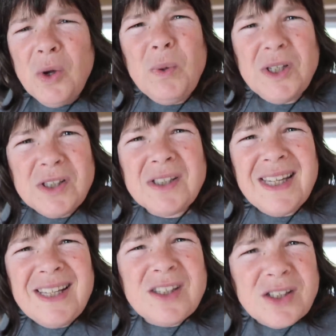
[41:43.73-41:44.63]
we just
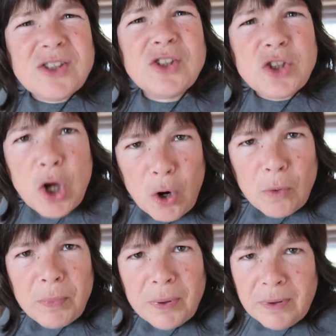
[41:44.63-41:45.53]
need to stop.